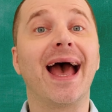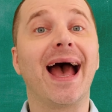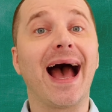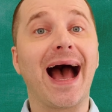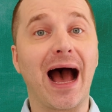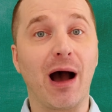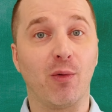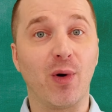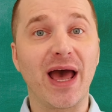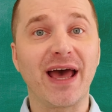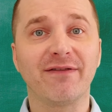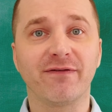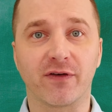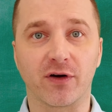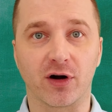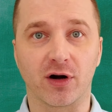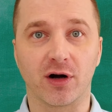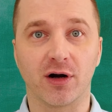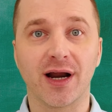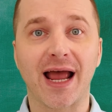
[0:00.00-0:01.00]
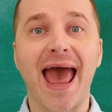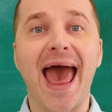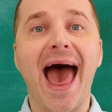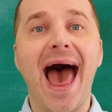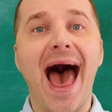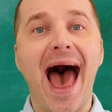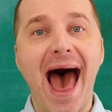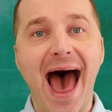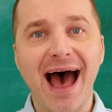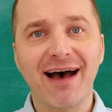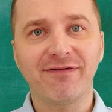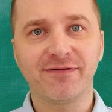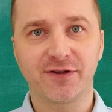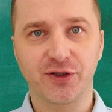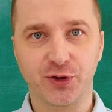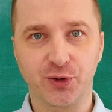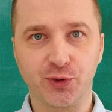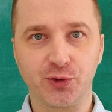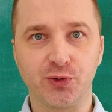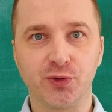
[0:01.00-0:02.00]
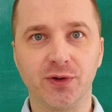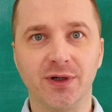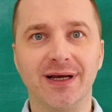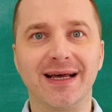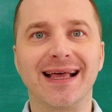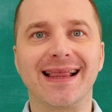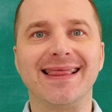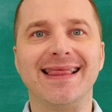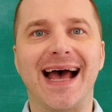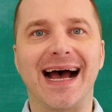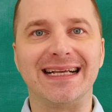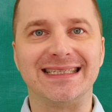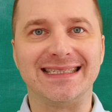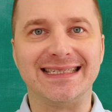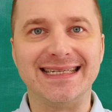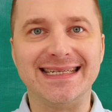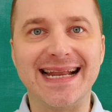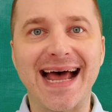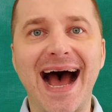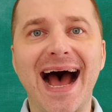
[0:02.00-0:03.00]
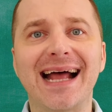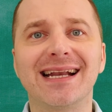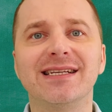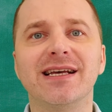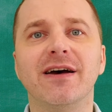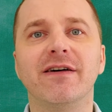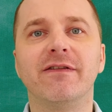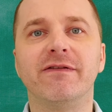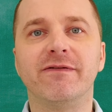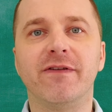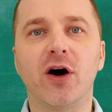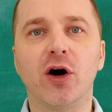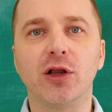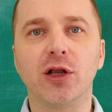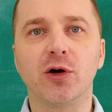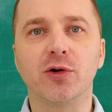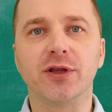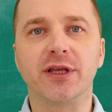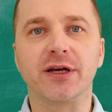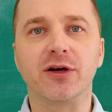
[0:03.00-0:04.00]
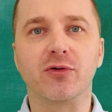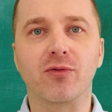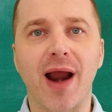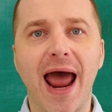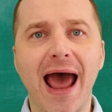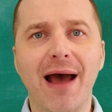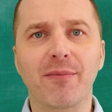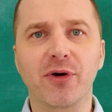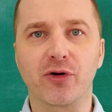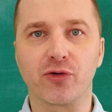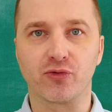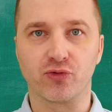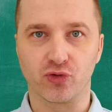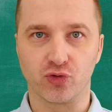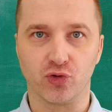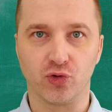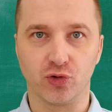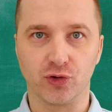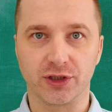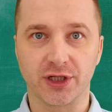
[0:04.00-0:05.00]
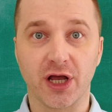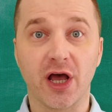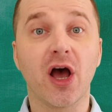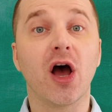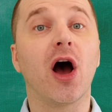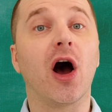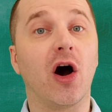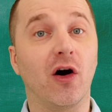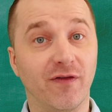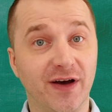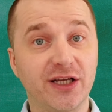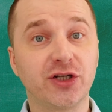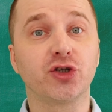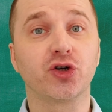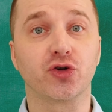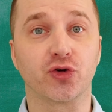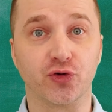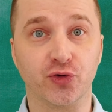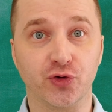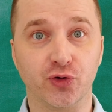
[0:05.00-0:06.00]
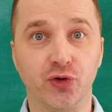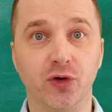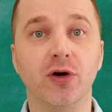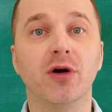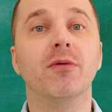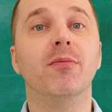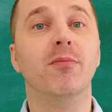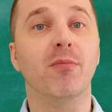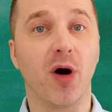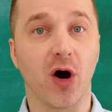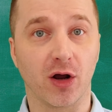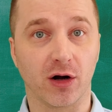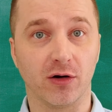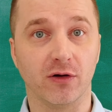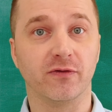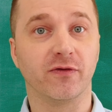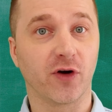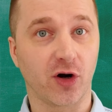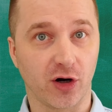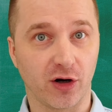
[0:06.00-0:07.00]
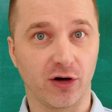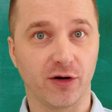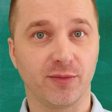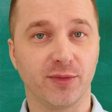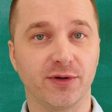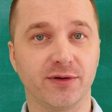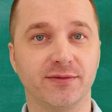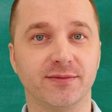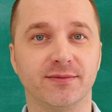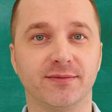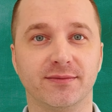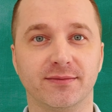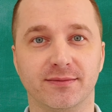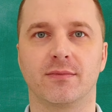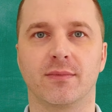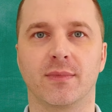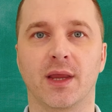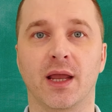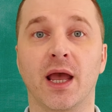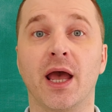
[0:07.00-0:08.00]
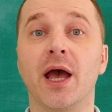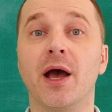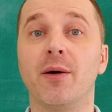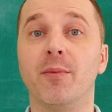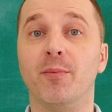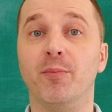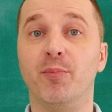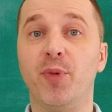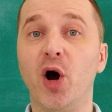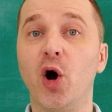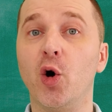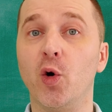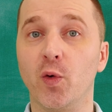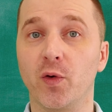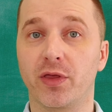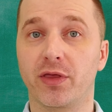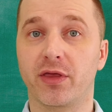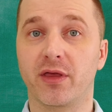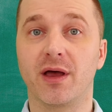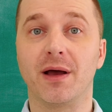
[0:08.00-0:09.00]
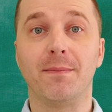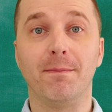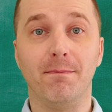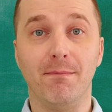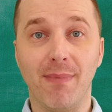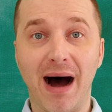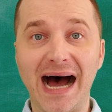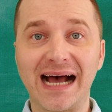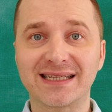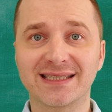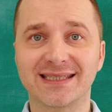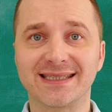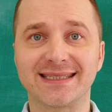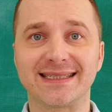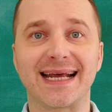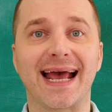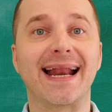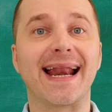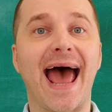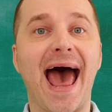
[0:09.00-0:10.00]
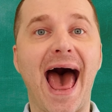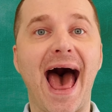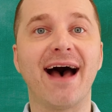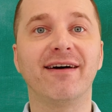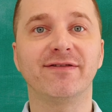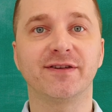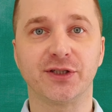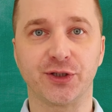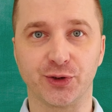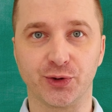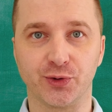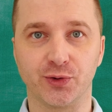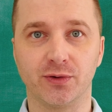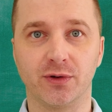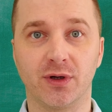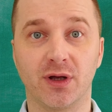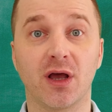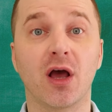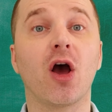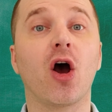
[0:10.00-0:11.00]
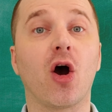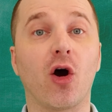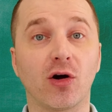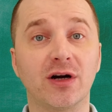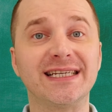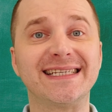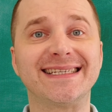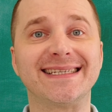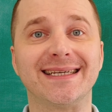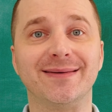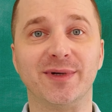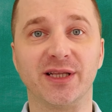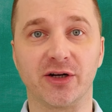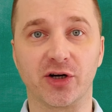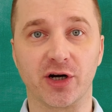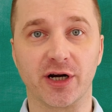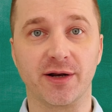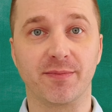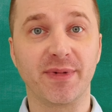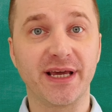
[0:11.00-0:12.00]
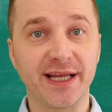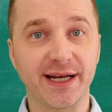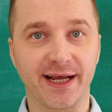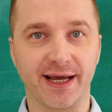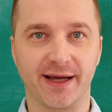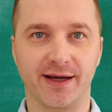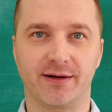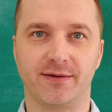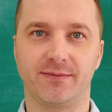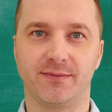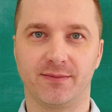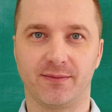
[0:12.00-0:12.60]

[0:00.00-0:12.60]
However, have to does not follow the grammar rules of a true modal verb. Both must and have to are similar in meaning.